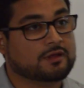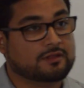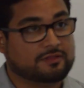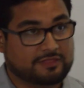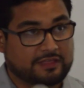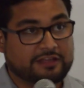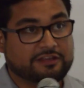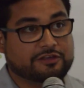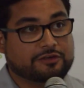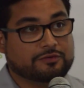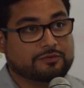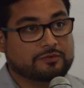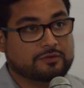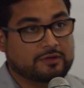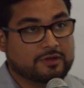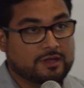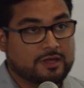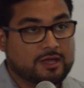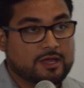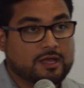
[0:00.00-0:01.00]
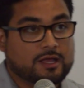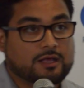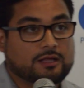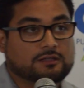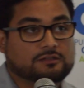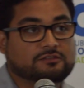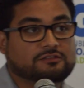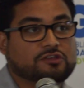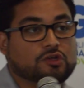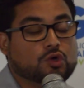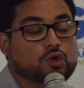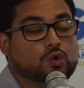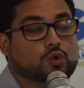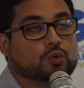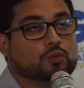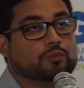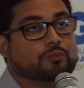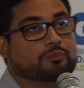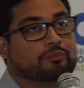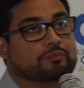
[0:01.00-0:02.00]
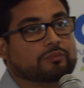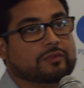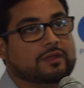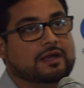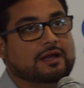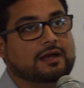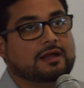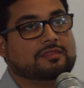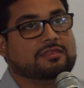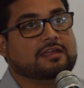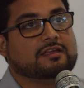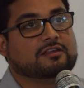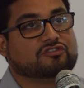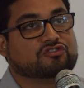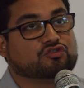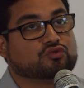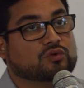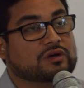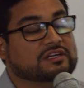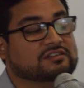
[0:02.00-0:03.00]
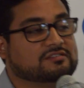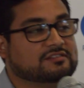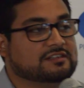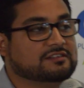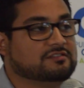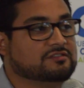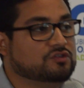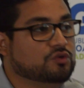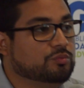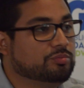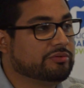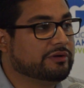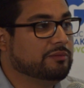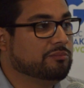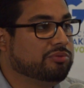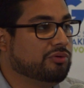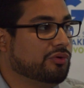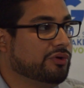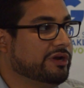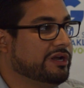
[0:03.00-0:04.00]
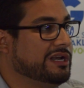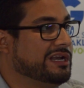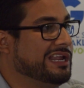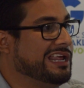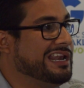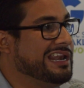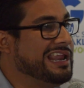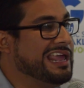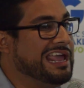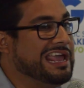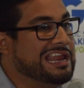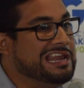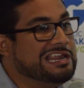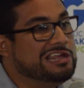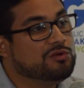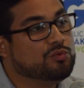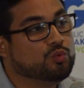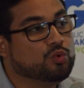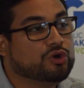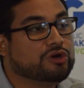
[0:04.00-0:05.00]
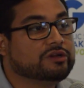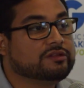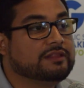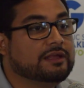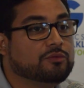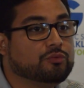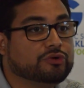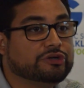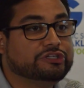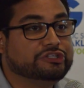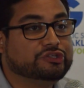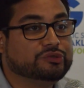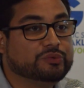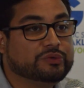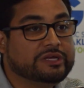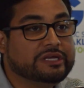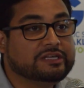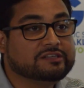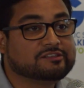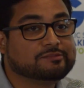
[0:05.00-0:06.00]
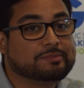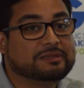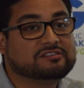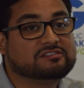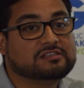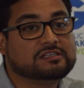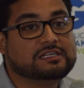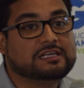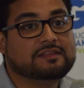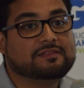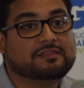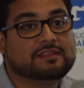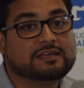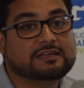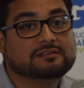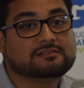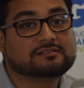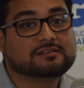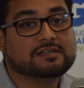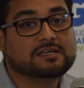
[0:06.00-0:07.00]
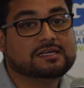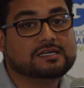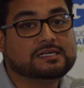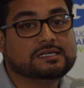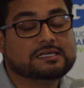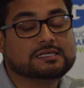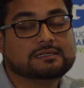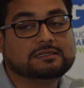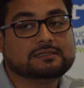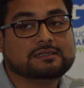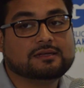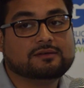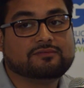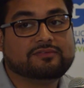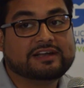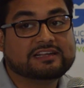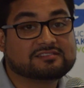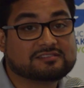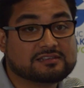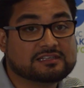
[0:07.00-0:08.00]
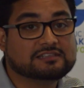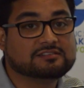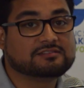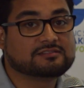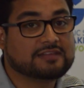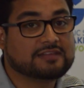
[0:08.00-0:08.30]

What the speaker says: Thank you. So I think trust is super important in any work that we're doing, especially in this restless